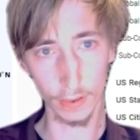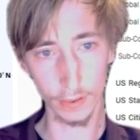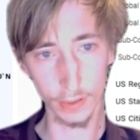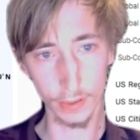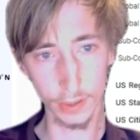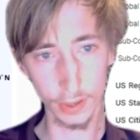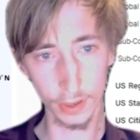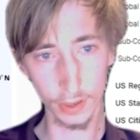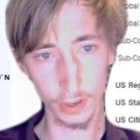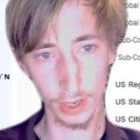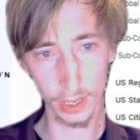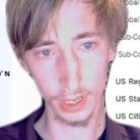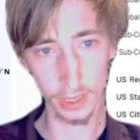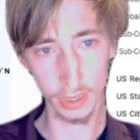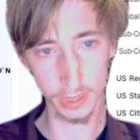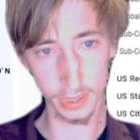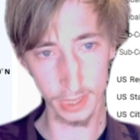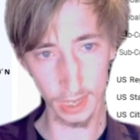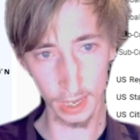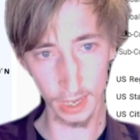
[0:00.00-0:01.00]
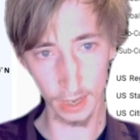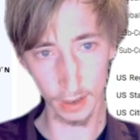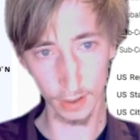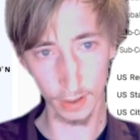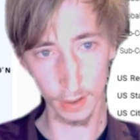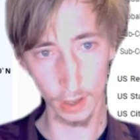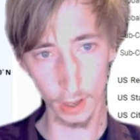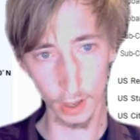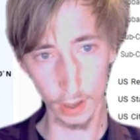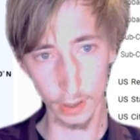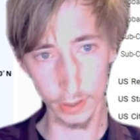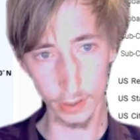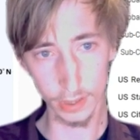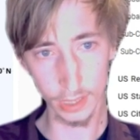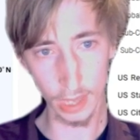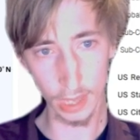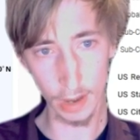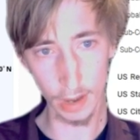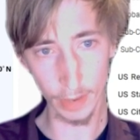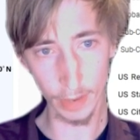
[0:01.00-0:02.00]
you can see,
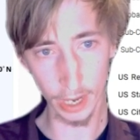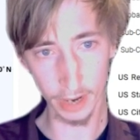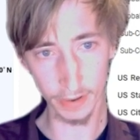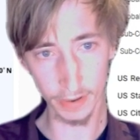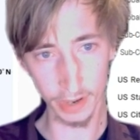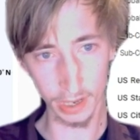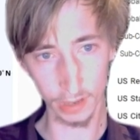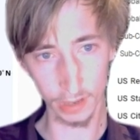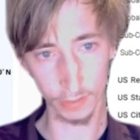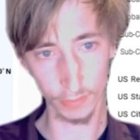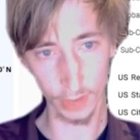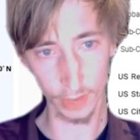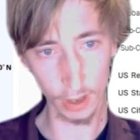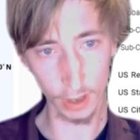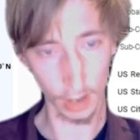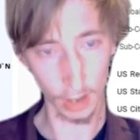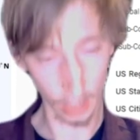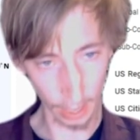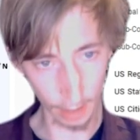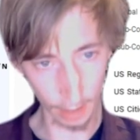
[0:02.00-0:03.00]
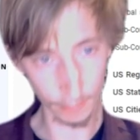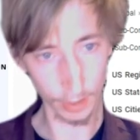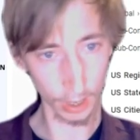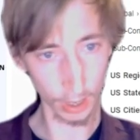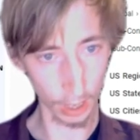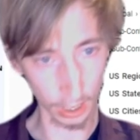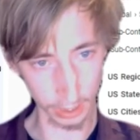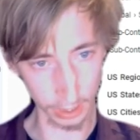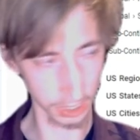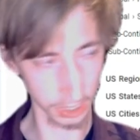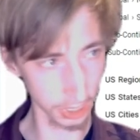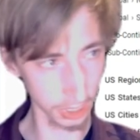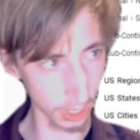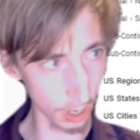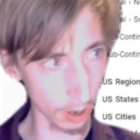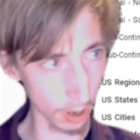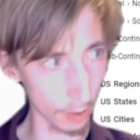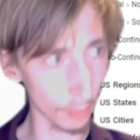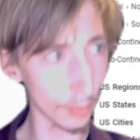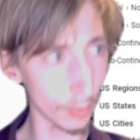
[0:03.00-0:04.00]
some areas will have a lot of
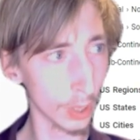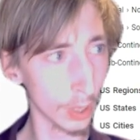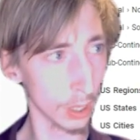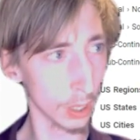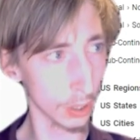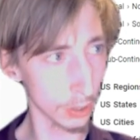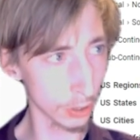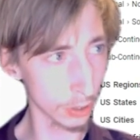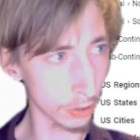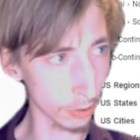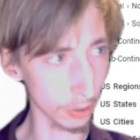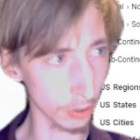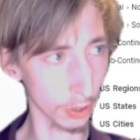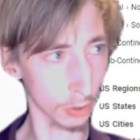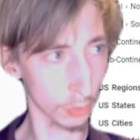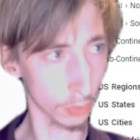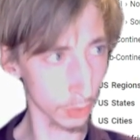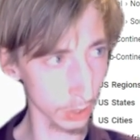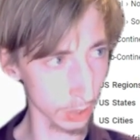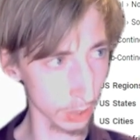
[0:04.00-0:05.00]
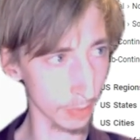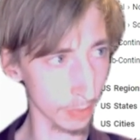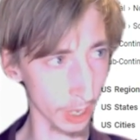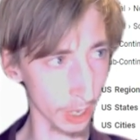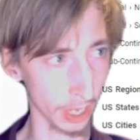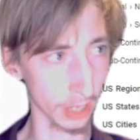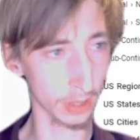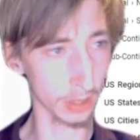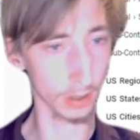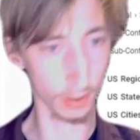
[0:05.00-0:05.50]
snow during Christmas.